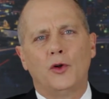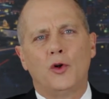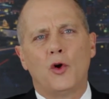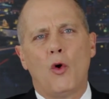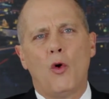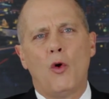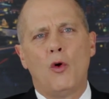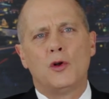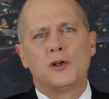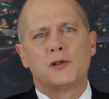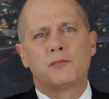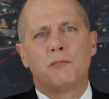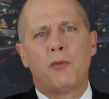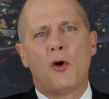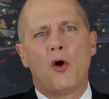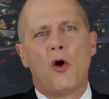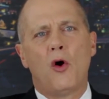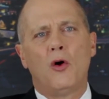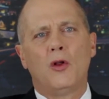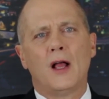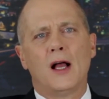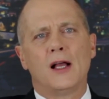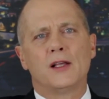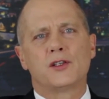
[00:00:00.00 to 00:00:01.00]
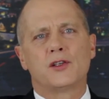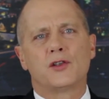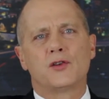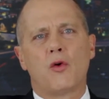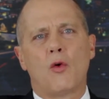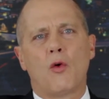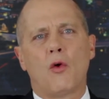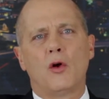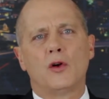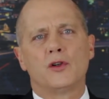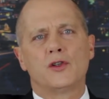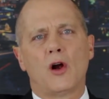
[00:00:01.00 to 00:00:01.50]
Goals pull us
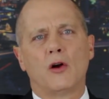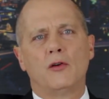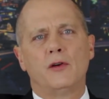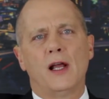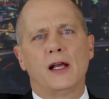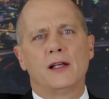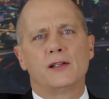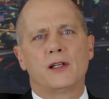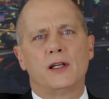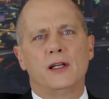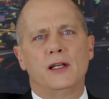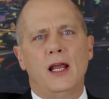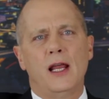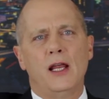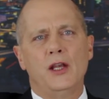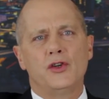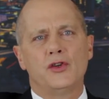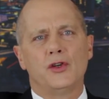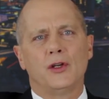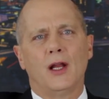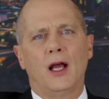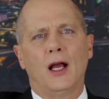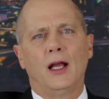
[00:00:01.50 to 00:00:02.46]
towards our destination.